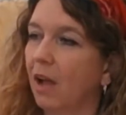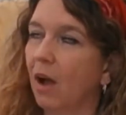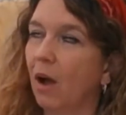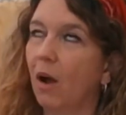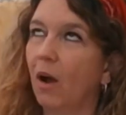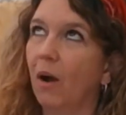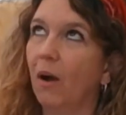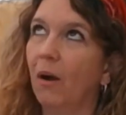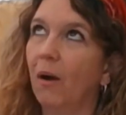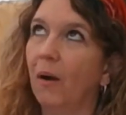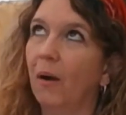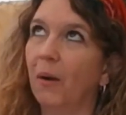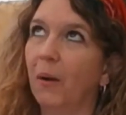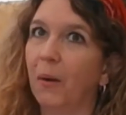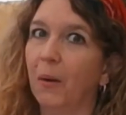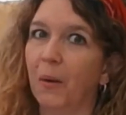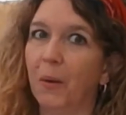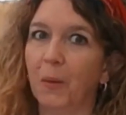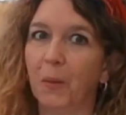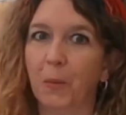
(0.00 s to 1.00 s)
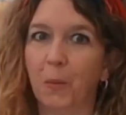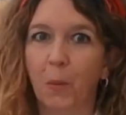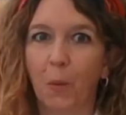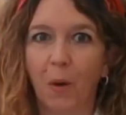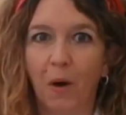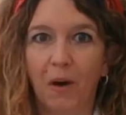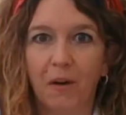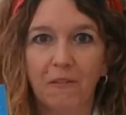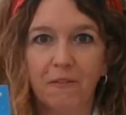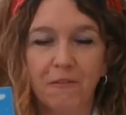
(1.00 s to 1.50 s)
Oh,
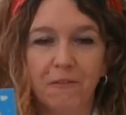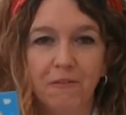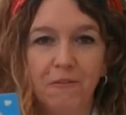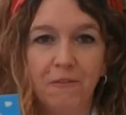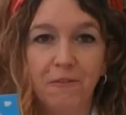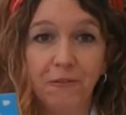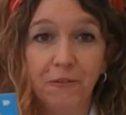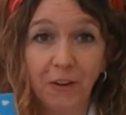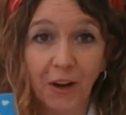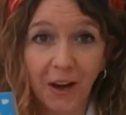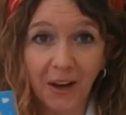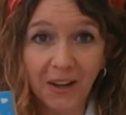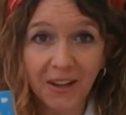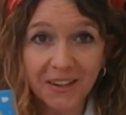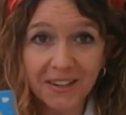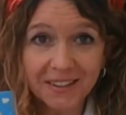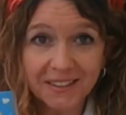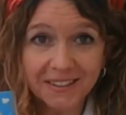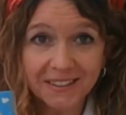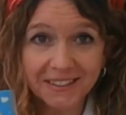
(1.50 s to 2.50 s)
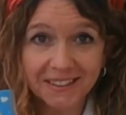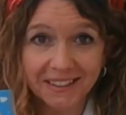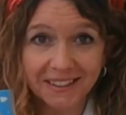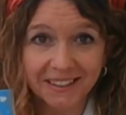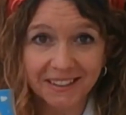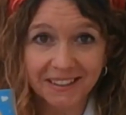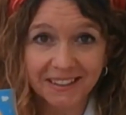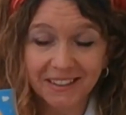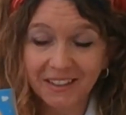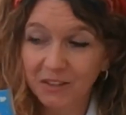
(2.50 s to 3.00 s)
what fun,
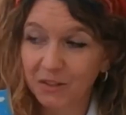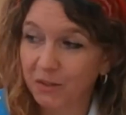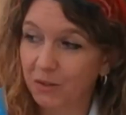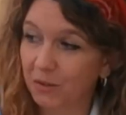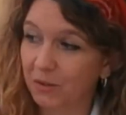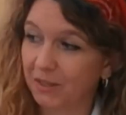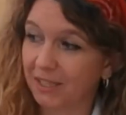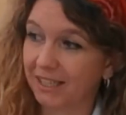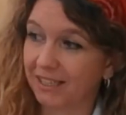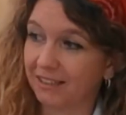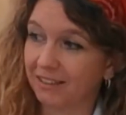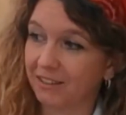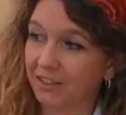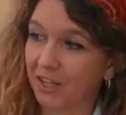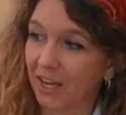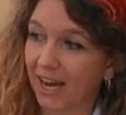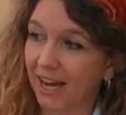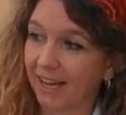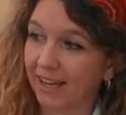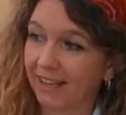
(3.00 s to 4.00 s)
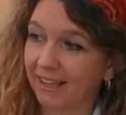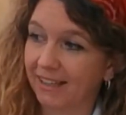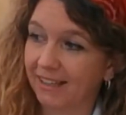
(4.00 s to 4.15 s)
thought Little Chick.